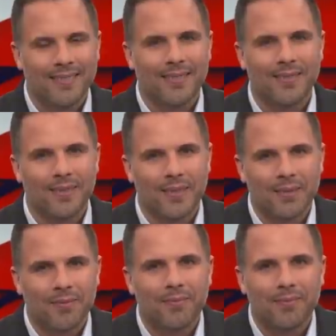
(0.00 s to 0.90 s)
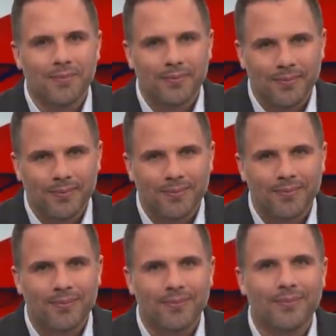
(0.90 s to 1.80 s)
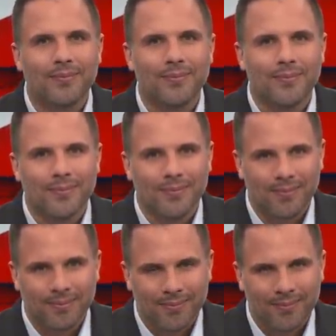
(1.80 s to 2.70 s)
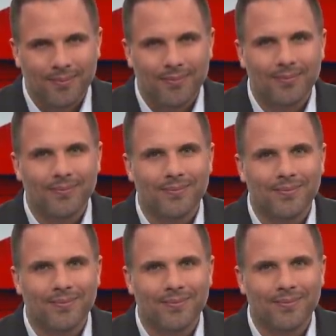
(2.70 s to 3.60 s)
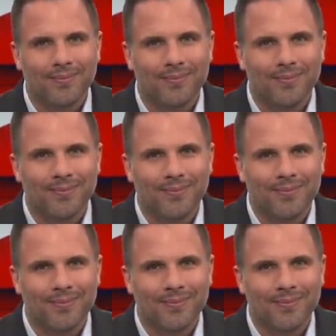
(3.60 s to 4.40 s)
(silent)